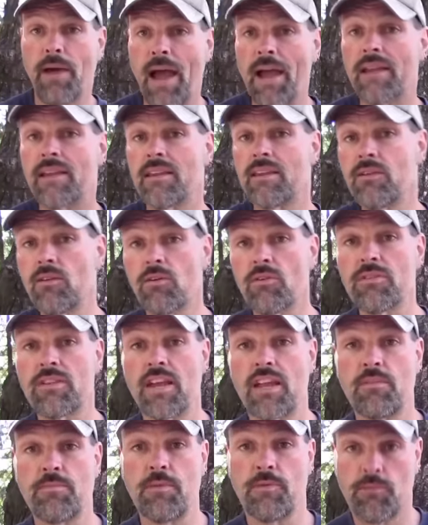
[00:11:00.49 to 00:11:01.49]
Back in the old
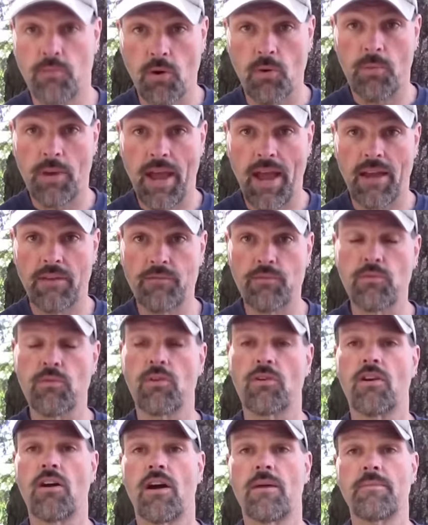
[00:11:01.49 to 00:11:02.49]
days, before we had
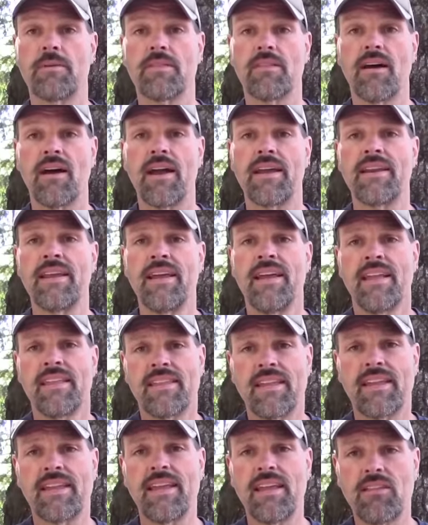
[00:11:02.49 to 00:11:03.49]
fluorocarbon line,
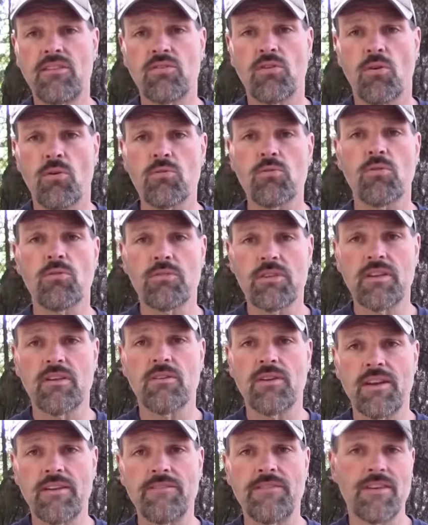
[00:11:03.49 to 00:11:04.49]
to get total, you
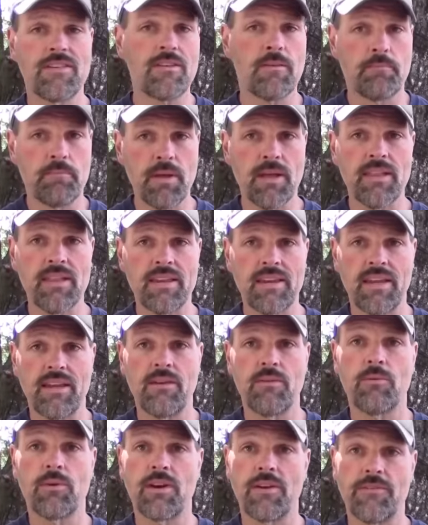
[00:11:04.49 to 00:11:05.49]
know,
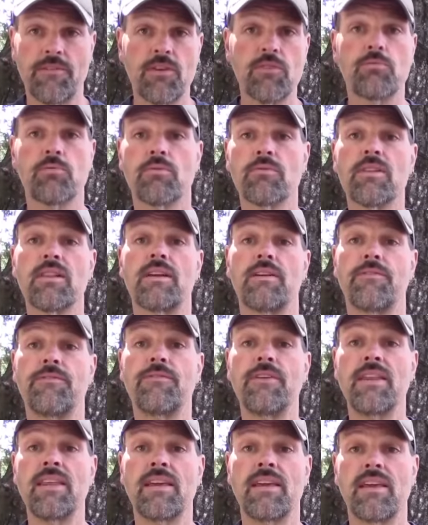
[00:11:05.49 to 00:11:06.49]
invisibility when the fish were really
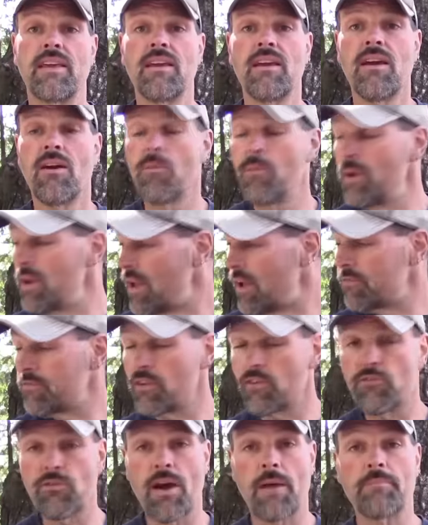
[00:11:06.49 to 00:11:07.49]
finicky, we'd have
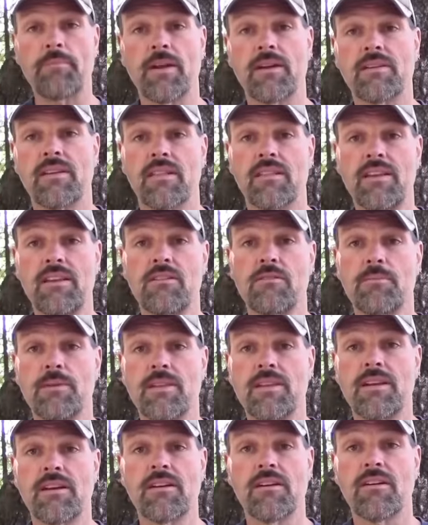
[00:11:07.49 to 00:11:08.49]
to drop down to leader
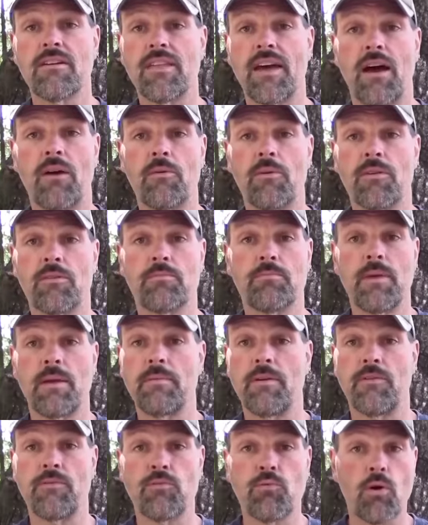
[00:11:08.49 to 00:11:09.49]
material that was
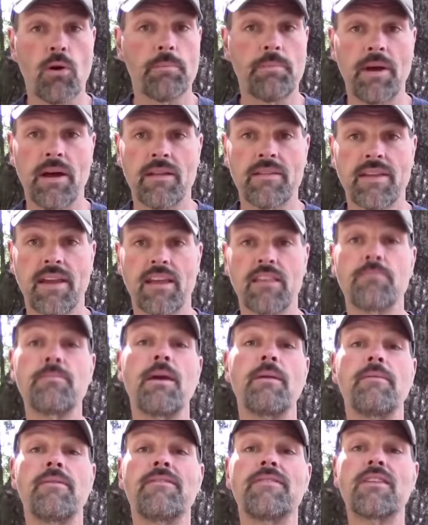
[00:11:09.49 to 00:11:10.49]
maybe four pound test,
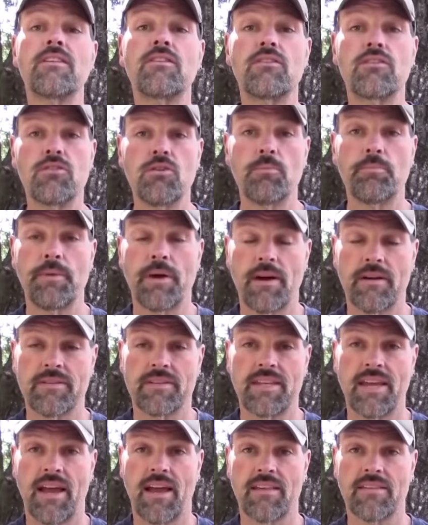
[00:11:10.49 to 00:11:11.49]
maybe even two
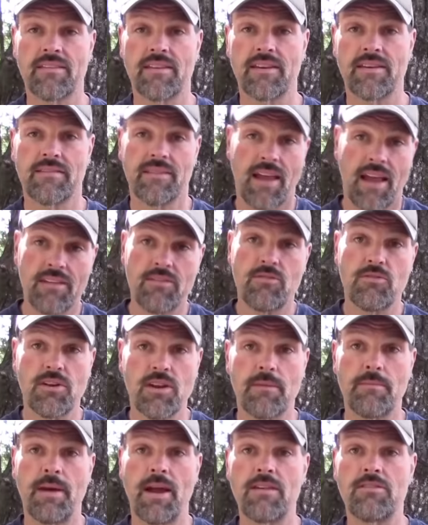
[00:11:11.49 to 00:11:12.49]
pound test. And as you
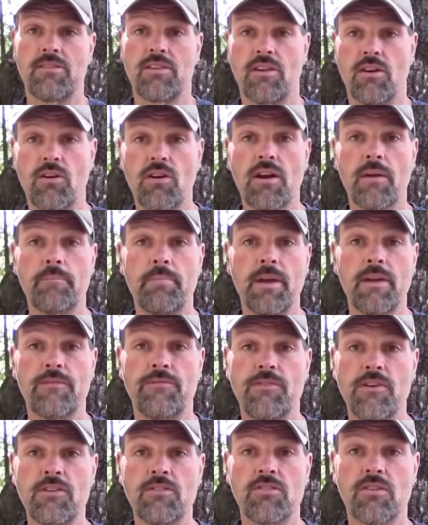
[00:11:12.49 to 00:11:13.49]
can imagine, you hook a big
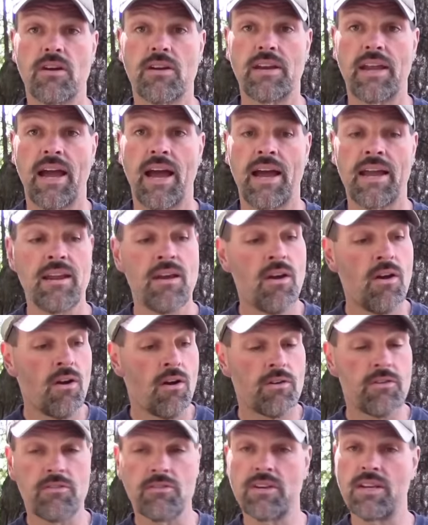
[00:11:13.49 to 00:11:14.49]
fish on that,
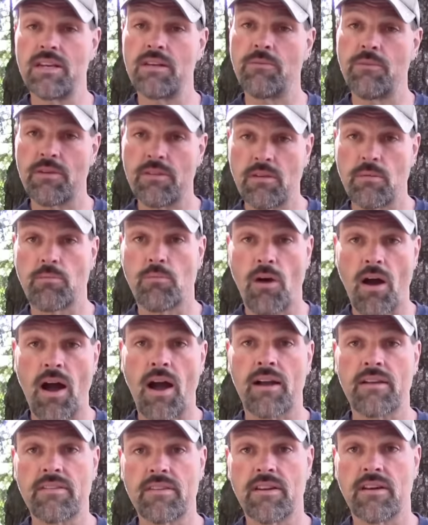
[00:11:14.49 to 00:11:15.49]
or you're dealing with some
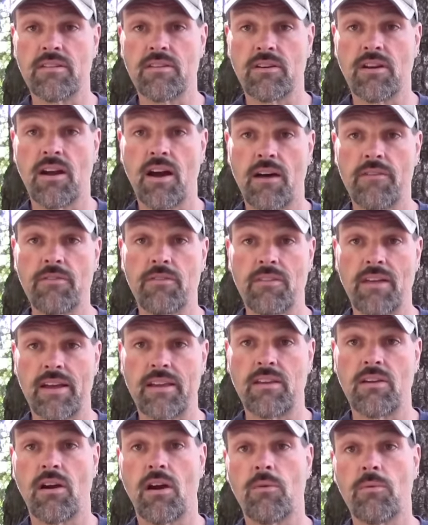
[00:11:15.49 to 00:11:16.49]
rocks and other cover
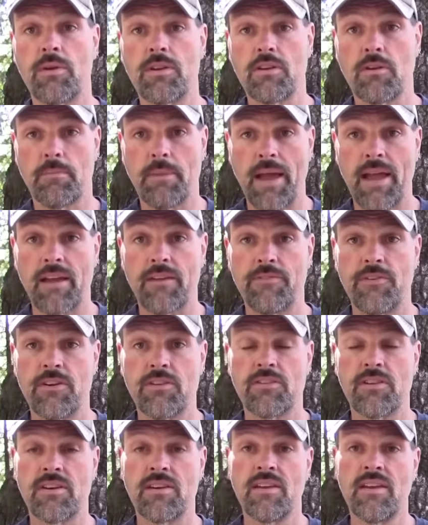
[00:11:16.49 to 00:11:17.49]
like you are when you're bank
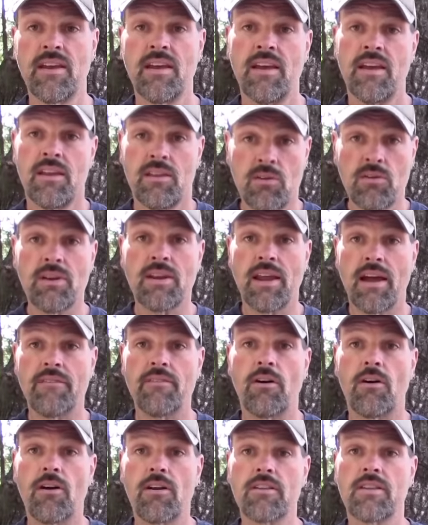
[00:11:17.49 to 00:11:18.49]
fishing, you can have
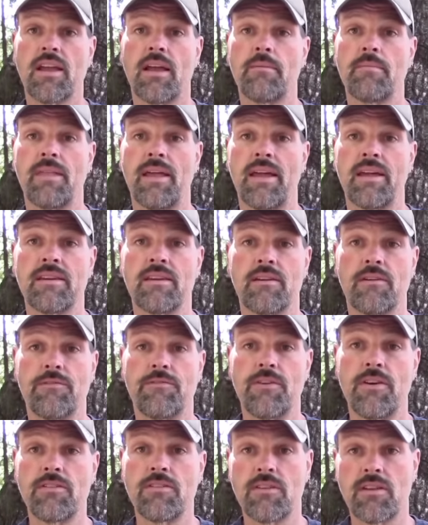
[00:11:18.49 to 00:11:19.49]
a hard time landing a
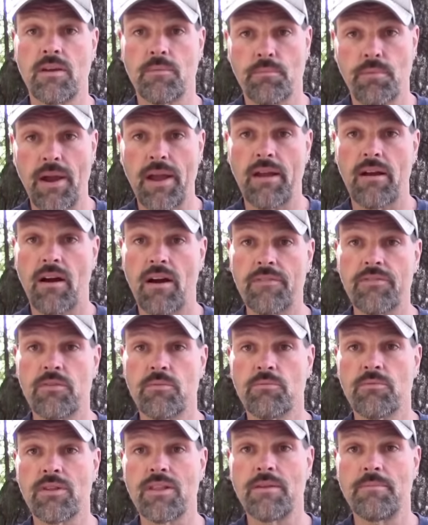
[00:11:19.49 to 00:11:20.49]
fish and you can break off
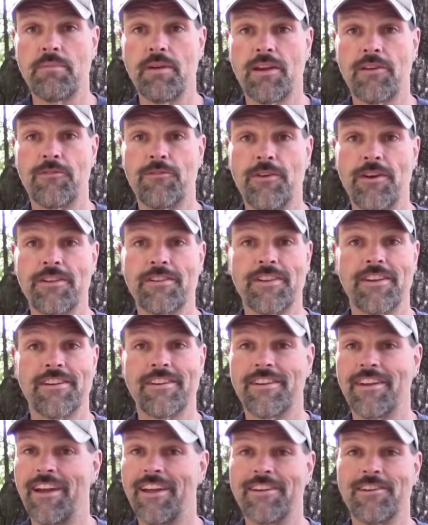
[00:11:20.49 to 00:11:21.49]
some really big fish,
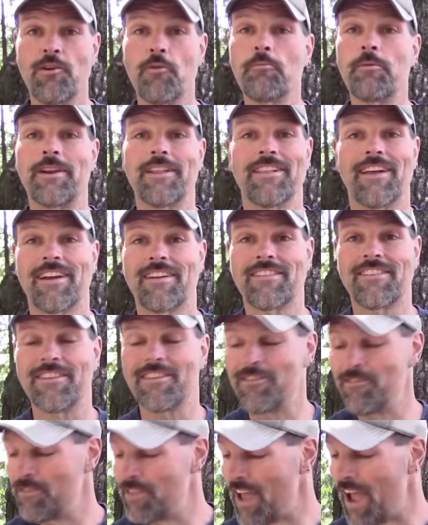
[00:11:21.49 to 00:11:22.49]
and, and nobody likes to
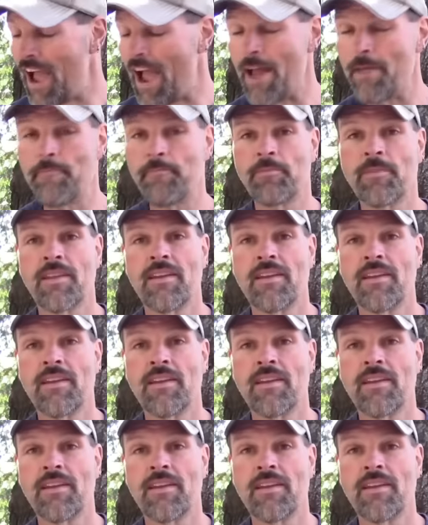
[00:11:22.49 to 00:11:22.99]
do that.